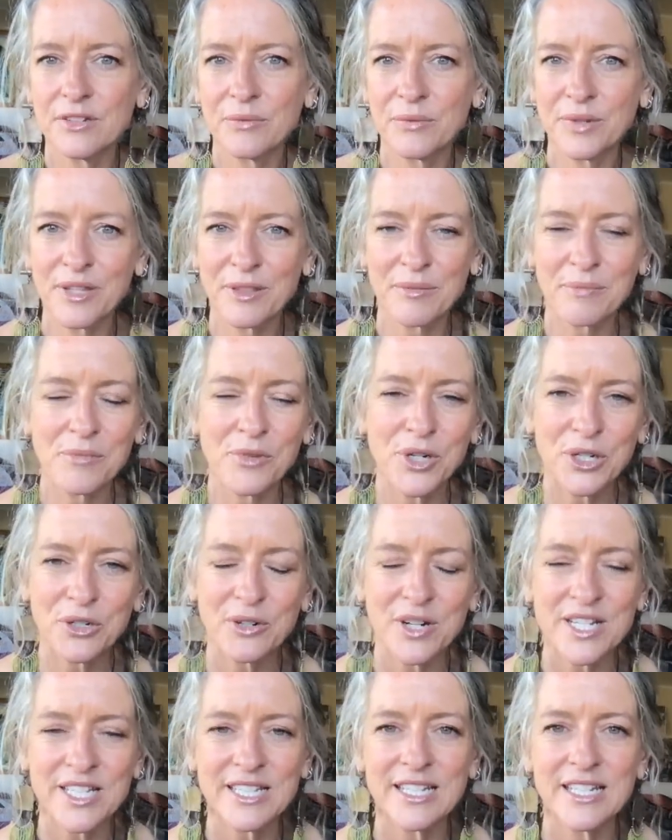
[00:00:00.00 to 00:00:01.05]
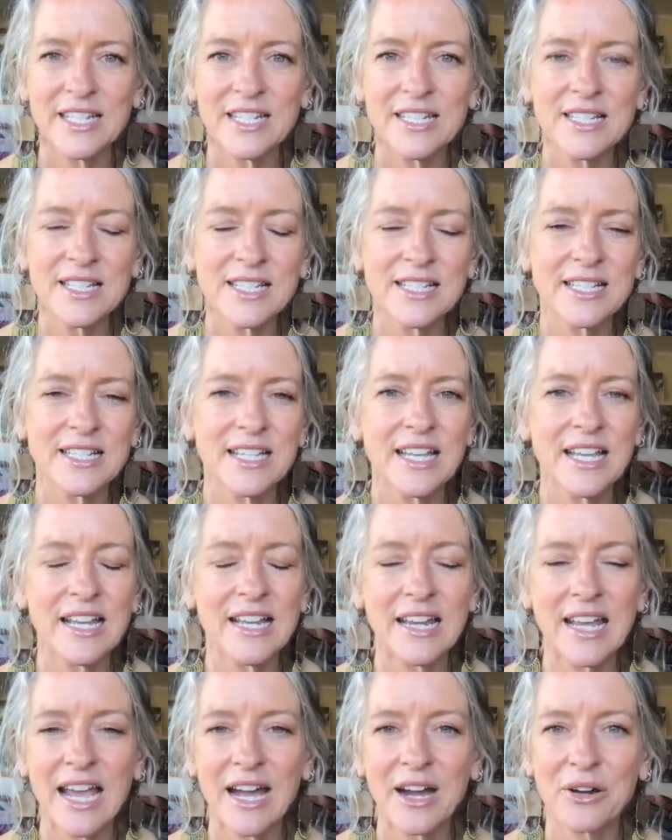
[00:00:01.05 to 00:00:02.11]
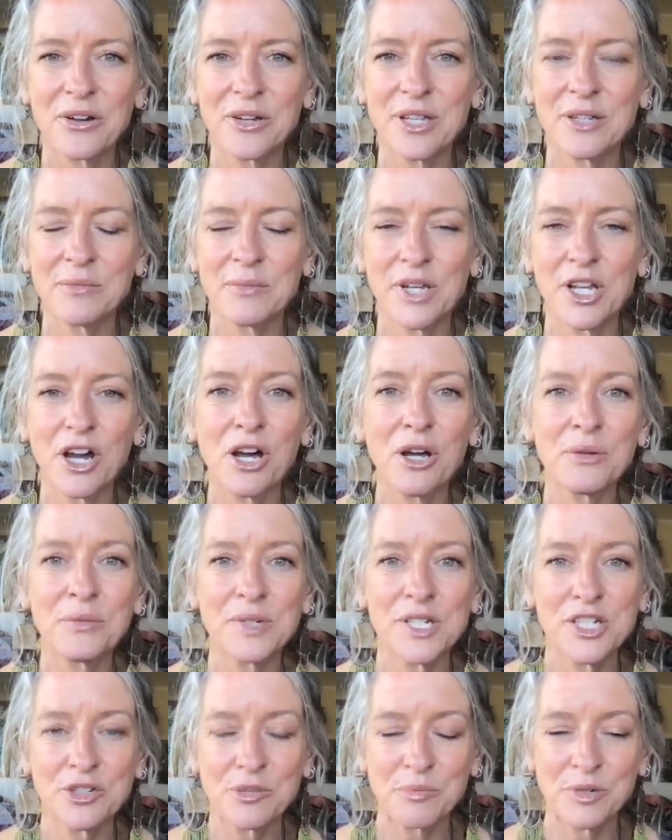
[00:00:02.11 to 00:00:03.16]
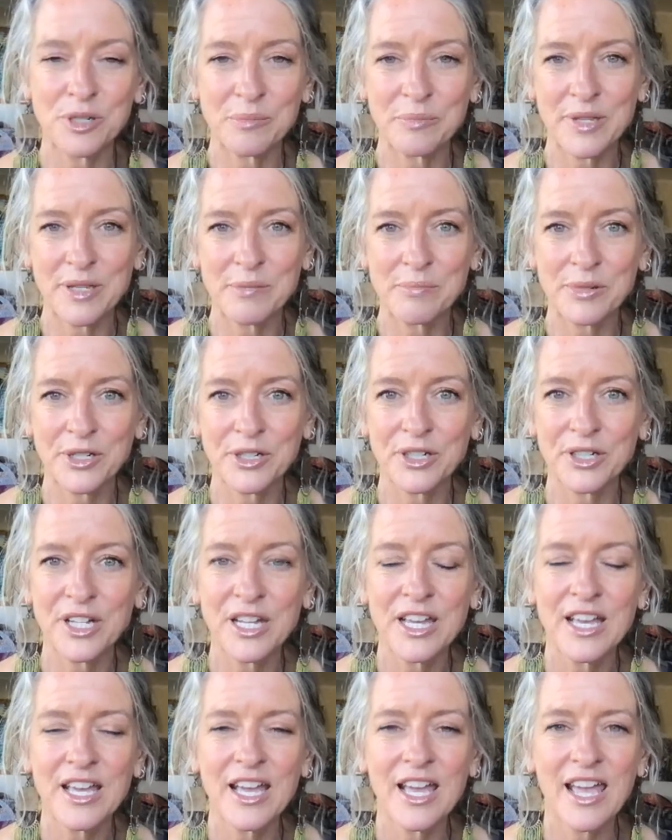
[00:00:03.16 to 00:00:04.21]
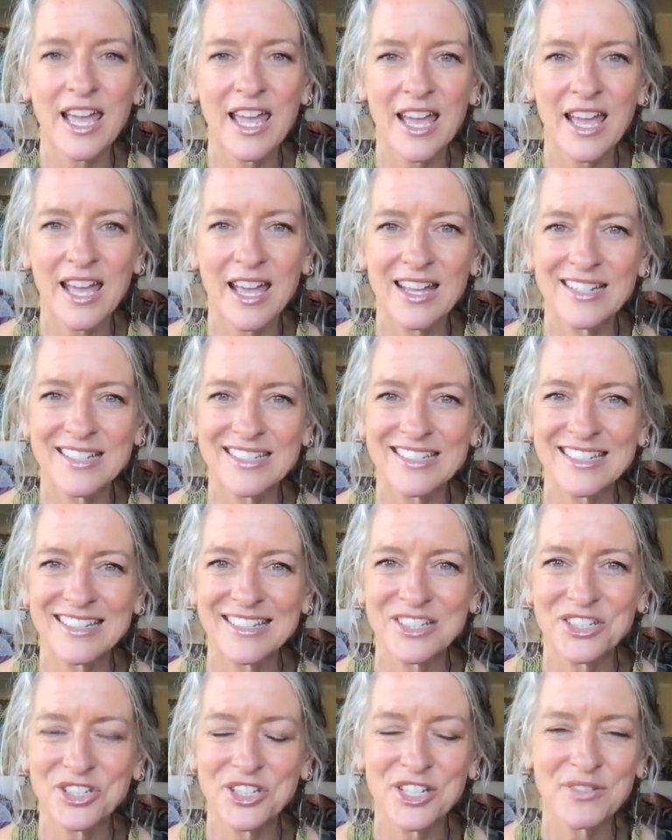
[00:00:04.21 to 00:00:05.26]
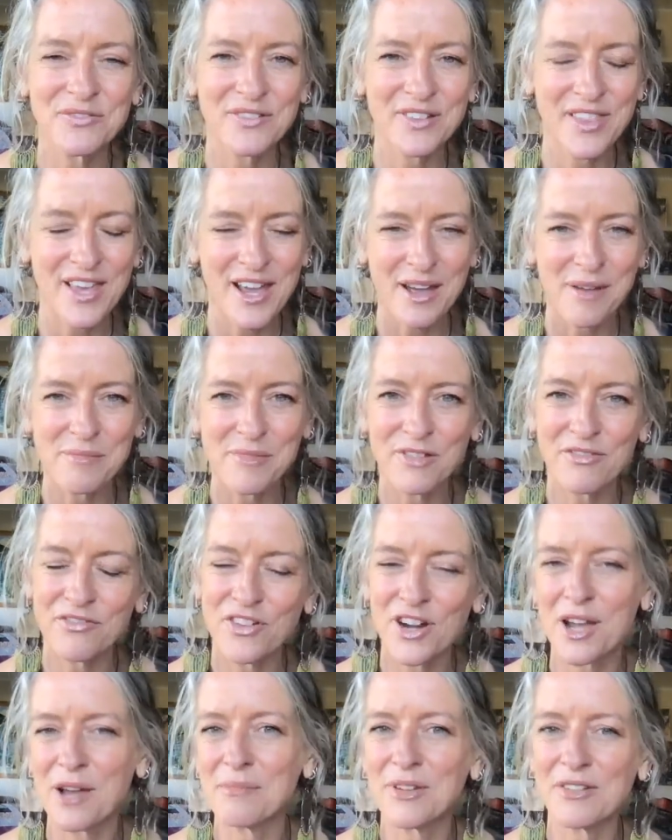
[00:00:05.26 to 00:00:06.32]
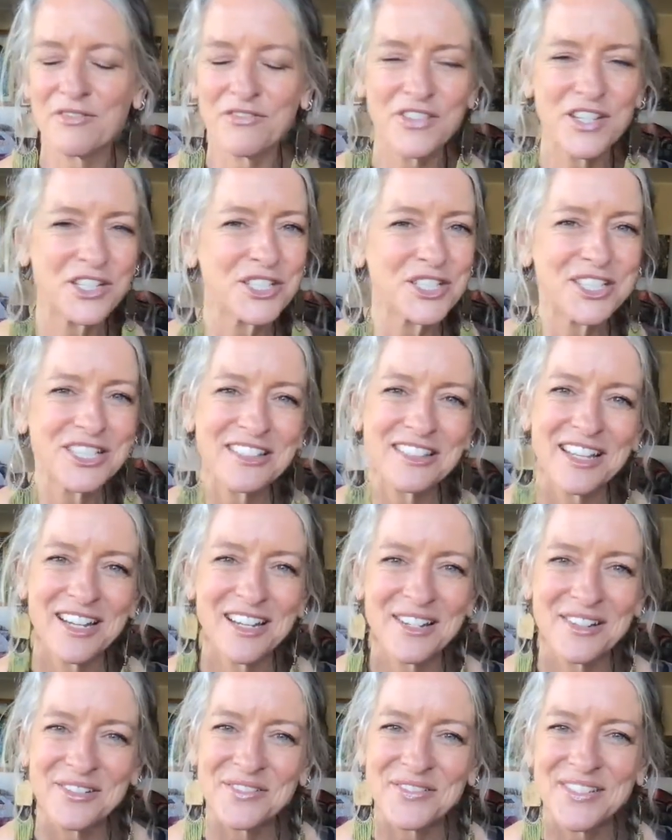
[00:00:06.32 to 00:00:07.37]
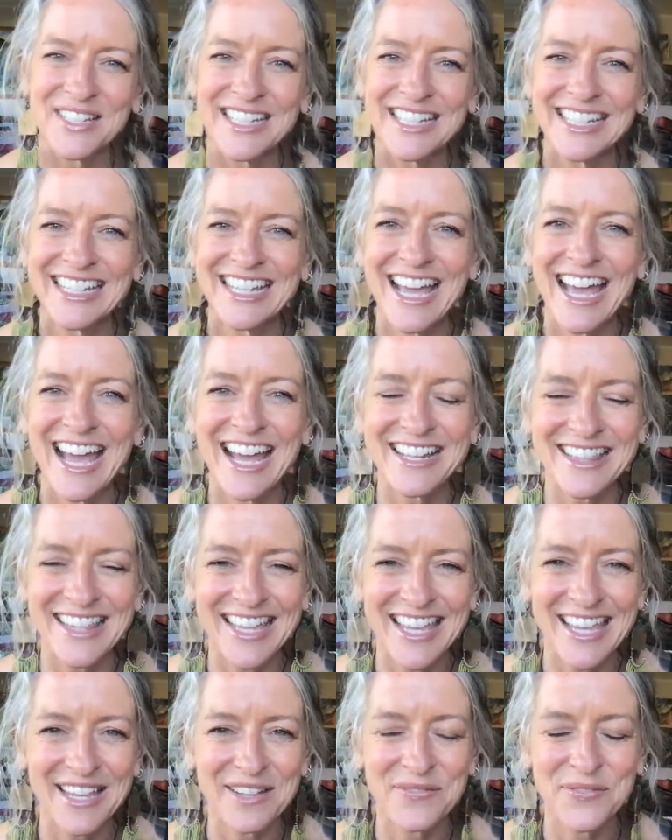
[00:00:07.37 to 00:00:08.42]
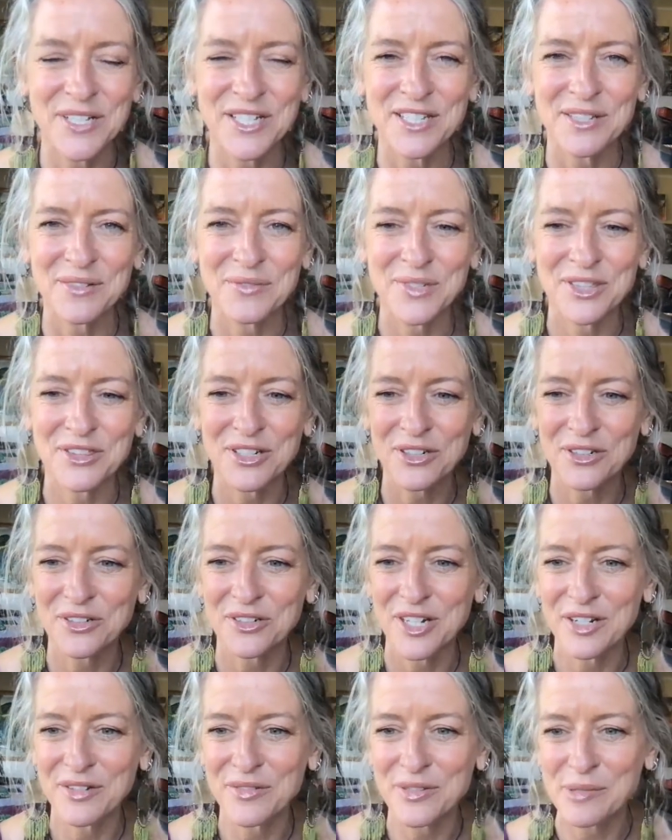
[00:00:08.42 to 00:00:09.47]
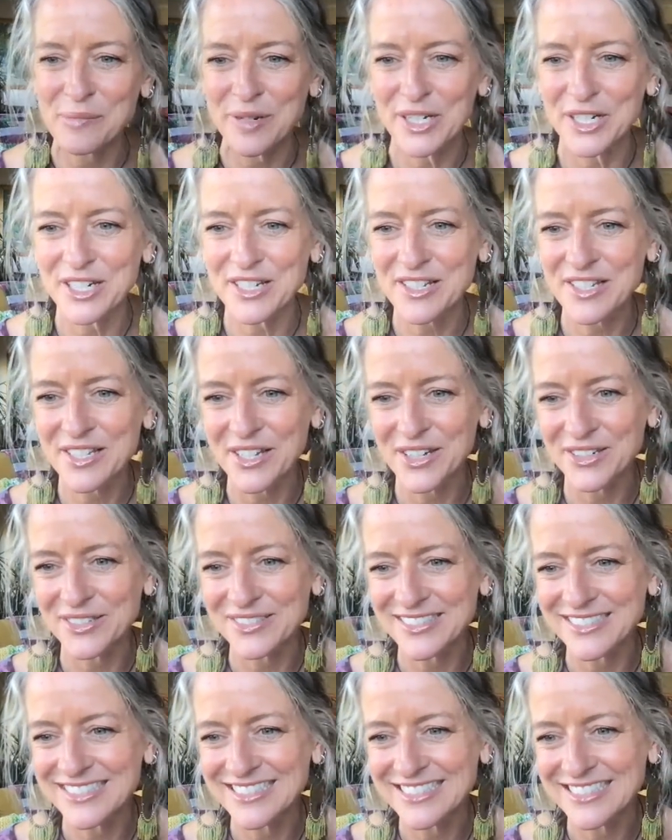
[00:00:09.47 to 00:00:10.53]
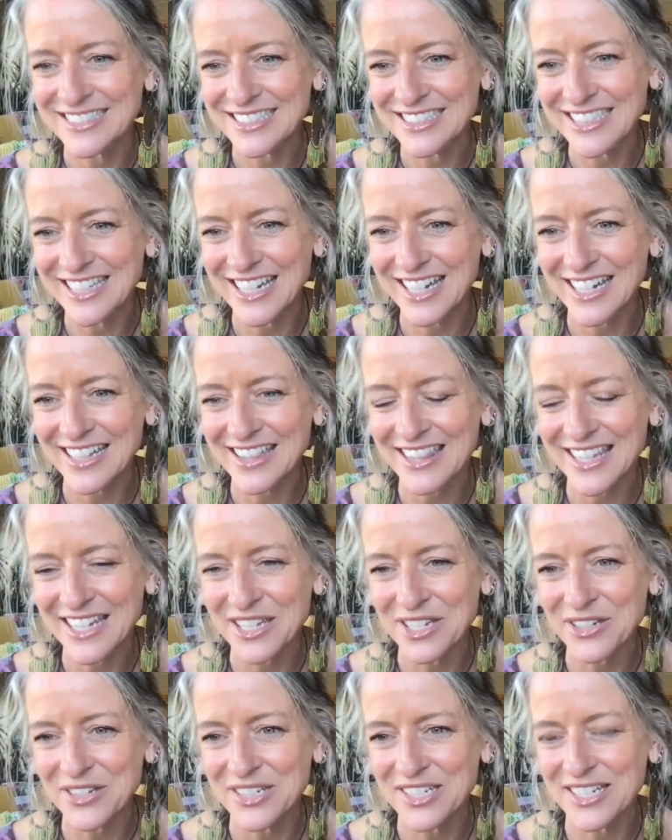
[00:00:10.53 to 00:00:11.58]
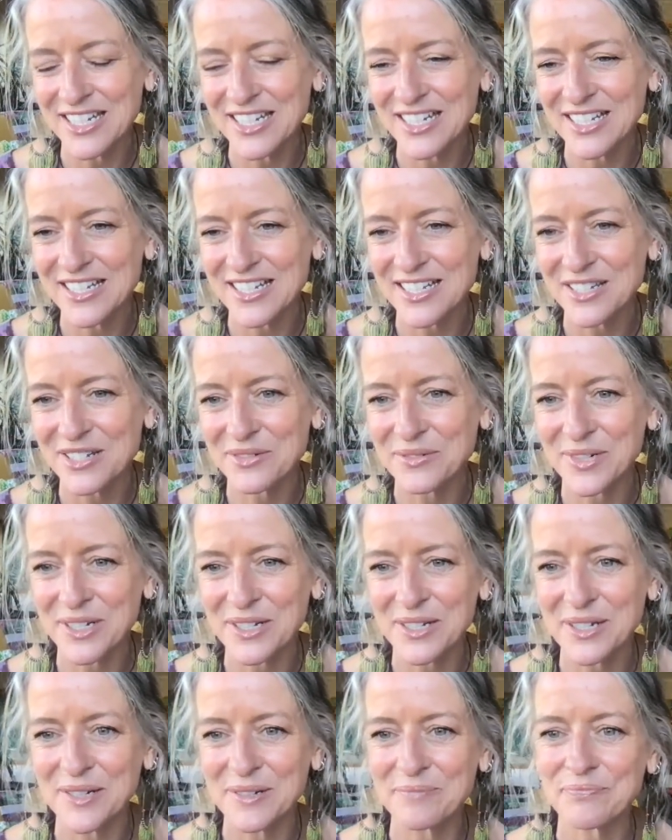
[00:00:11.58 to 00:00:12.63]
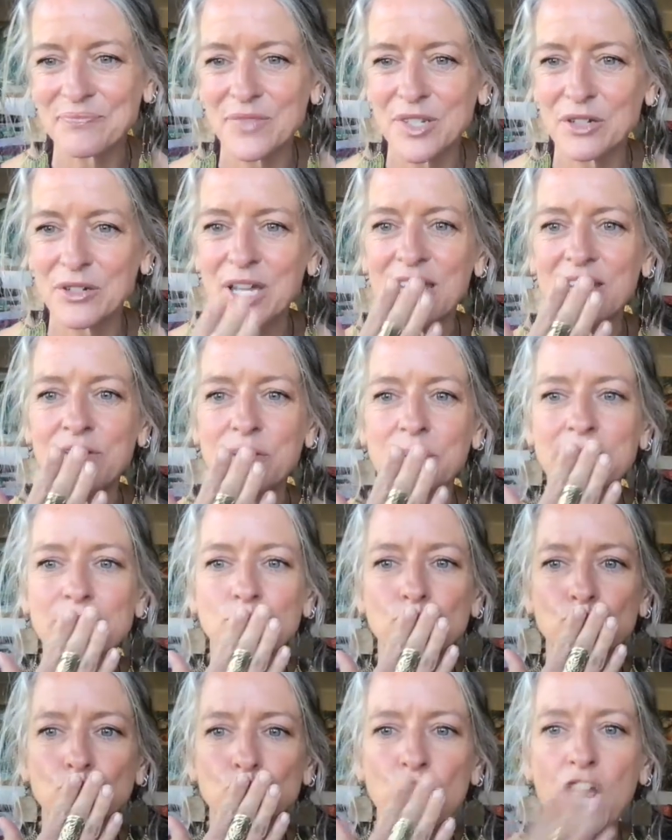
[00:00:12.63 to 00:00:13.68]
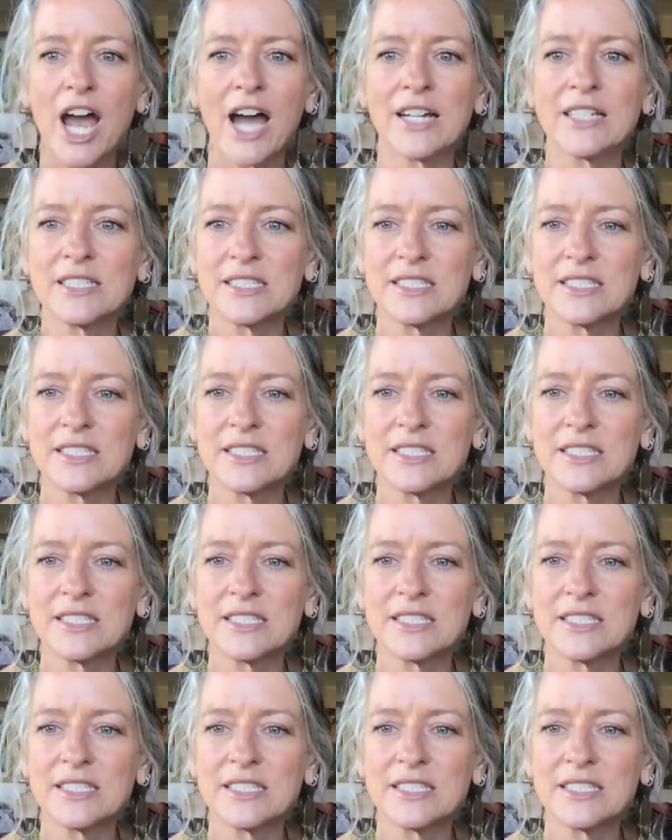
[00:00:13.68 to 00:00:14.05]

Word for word: with more grace and ease and how can we all reach more people and shift them from fear to love at the canvas and with their creative spirits so yeah thank you denise you're welcome okay everyone Mwah!